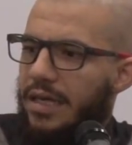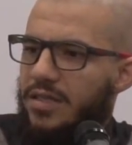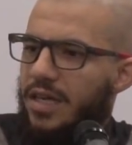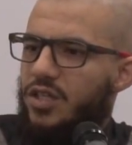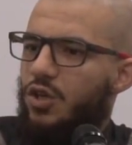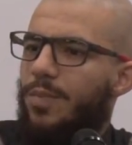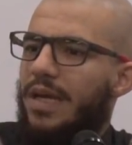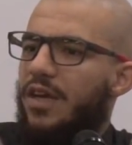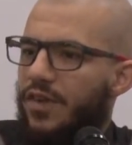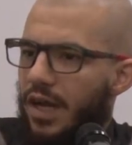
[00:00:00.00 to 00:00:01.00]
is your
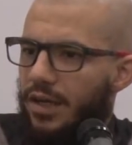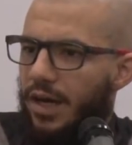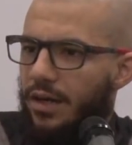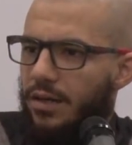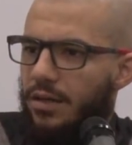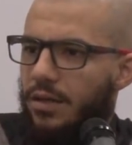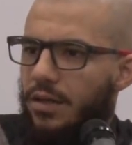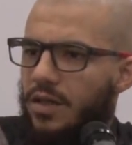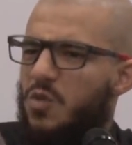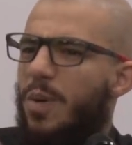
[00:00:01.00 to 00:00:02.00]
belief in Allah.
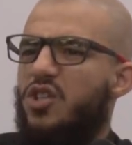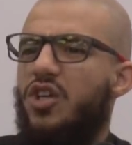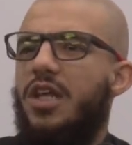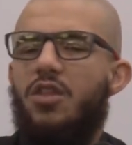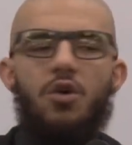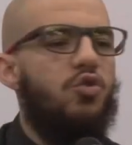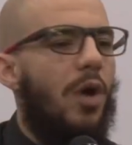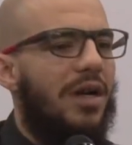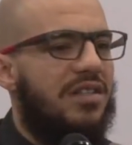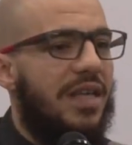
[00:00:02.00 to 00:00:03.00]
Especially those
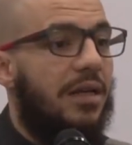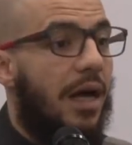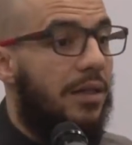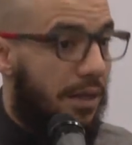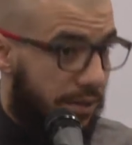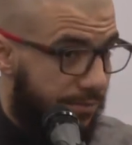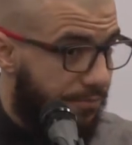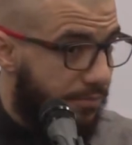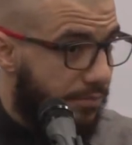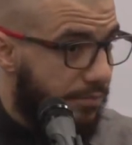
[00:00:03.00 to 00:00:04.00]
who understand Qadr.